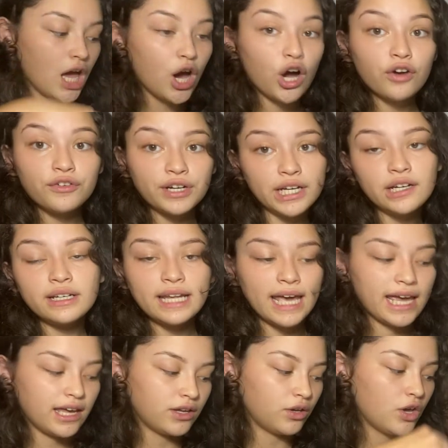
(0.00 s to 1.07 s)
Over here in
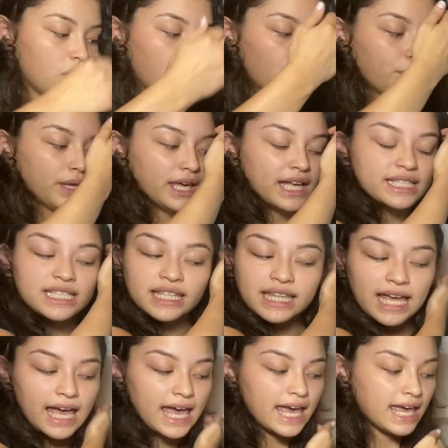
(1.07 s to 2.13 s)
A, we can see
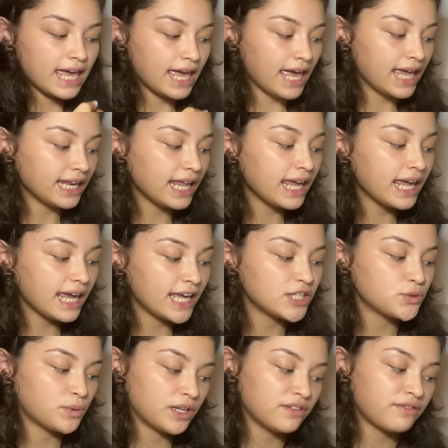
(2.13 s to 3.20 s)
that
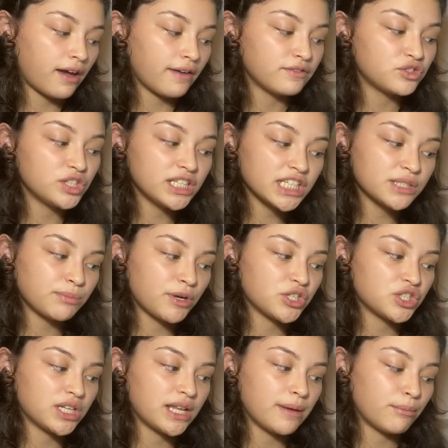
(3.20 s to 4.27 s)
NA25 gene
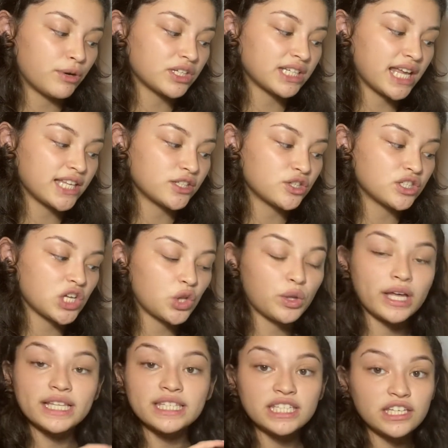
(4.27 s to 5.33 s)
expression in breast cancer cell
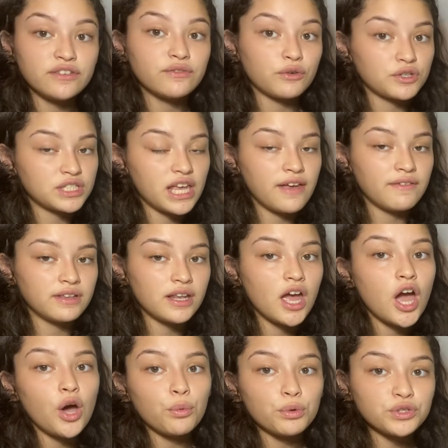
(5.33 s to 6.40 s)
line T47
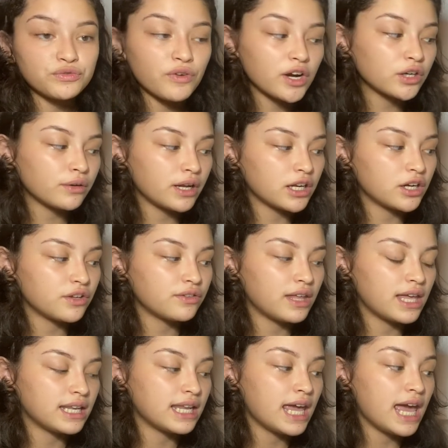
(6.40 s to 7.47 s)
was far greater
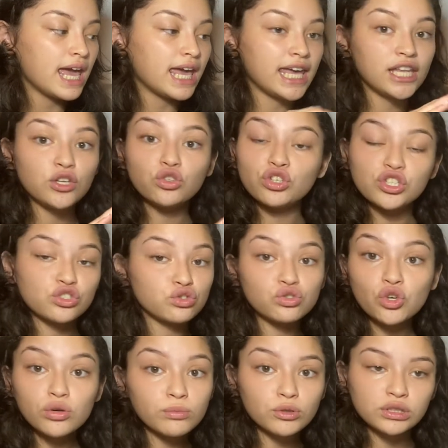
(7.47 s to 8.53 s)
than in just
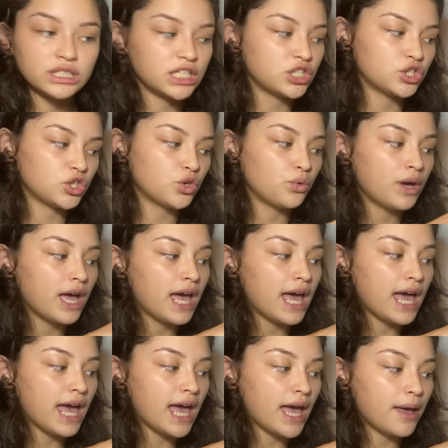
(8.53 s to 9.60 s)
normal tissue
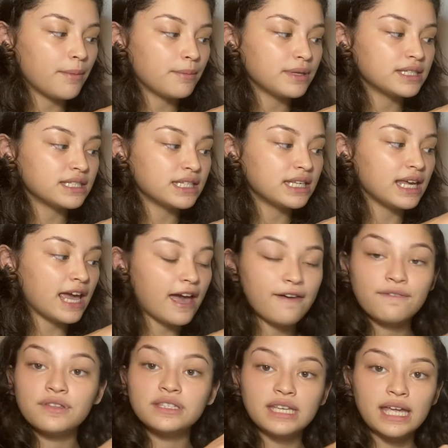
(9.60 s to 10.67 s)

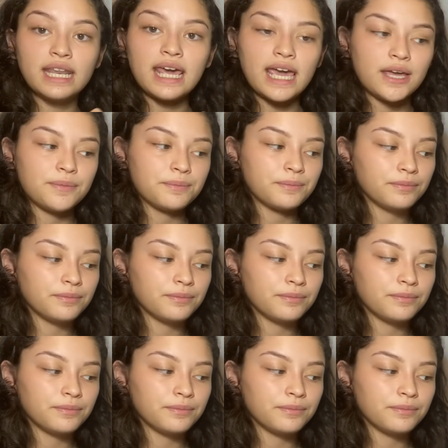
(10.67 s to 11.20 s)
MCF10A.